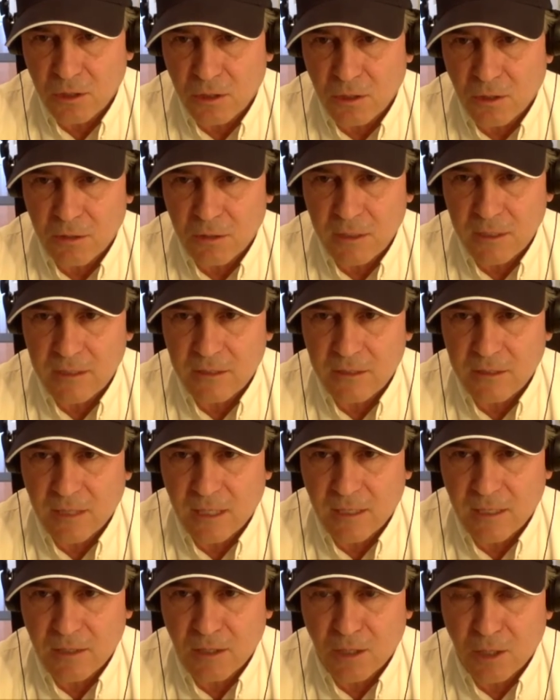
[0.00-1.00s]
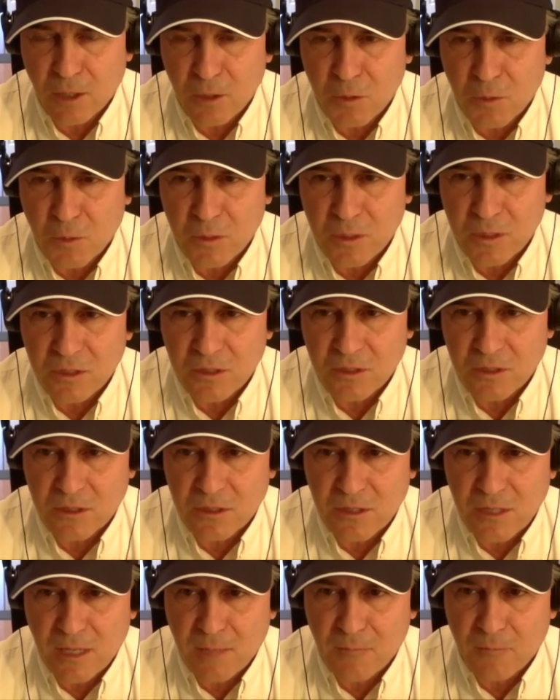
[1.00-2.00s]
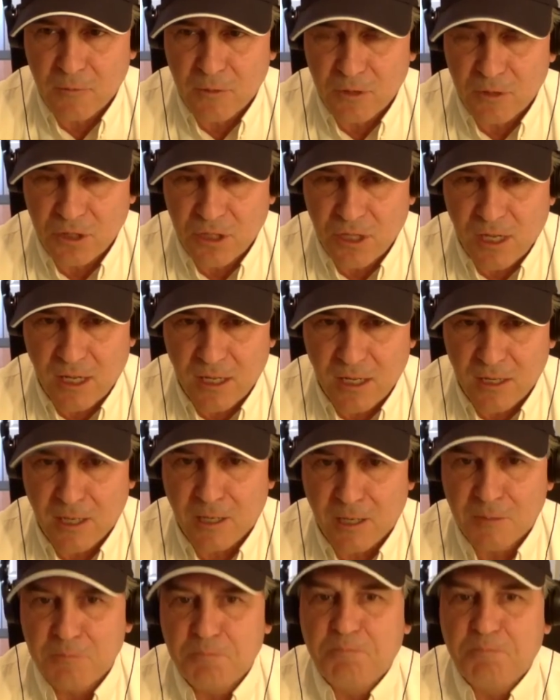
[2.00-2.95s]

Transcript: don't need to take notes. But this is the time for the shout out.